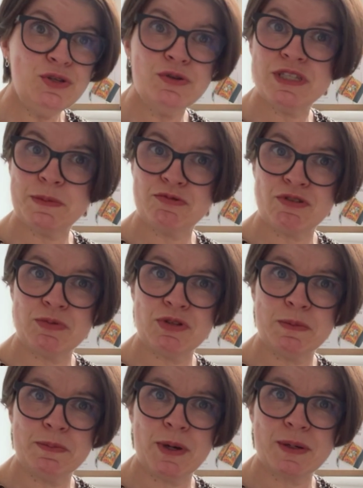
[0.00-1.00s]
New
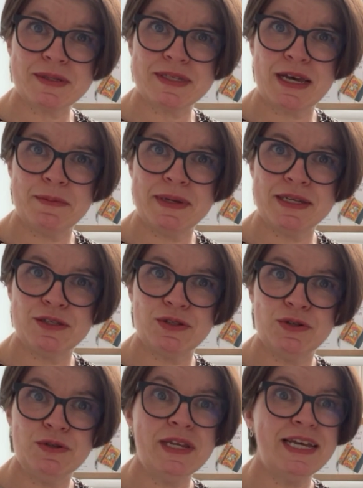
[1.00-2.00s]
subscription box coming
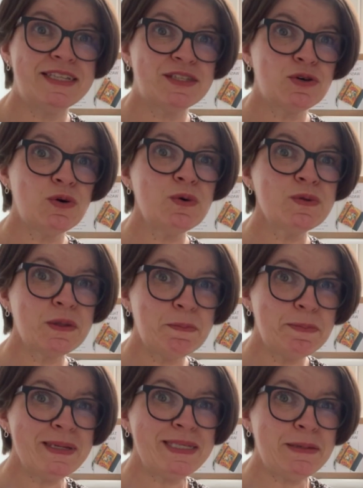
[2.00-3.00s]
soon. It's called the
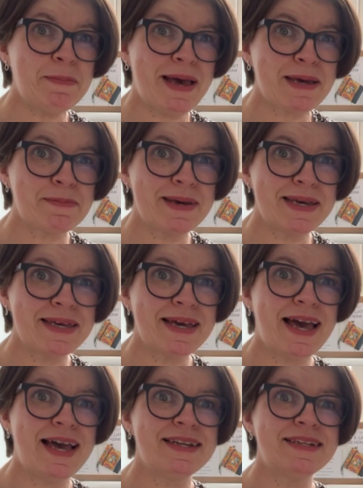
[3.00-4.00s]
Busy
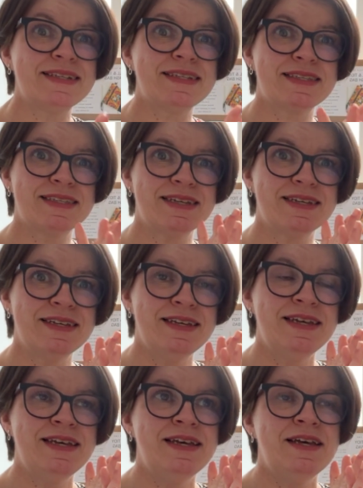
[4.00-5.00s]
Bagmaker, and
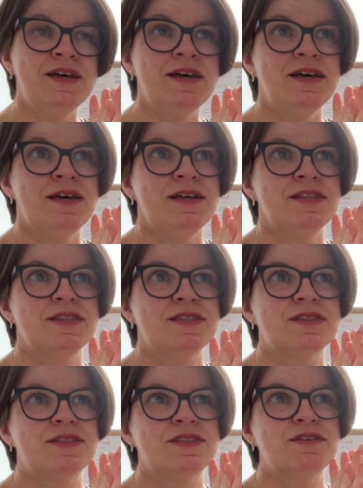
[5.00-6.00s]

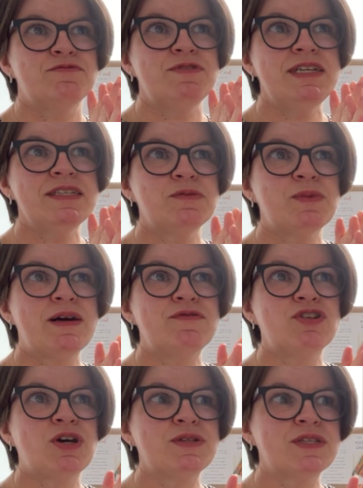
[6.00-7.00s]
the reason why
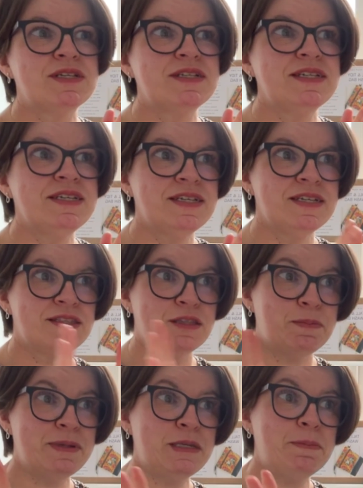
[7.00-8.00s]
I've chosen
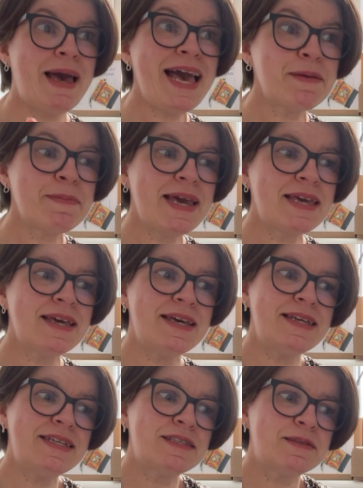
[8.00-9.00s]
the Busy Bagmaker
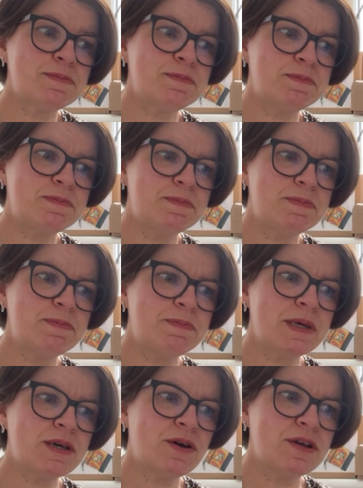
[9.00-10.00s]
is
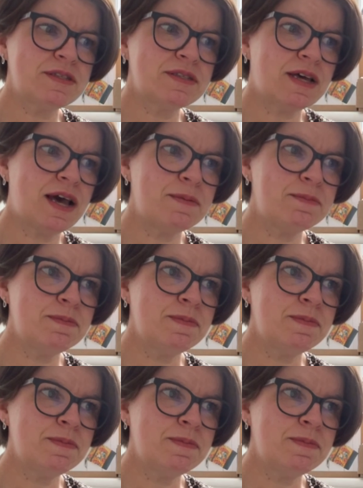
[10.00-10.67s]
because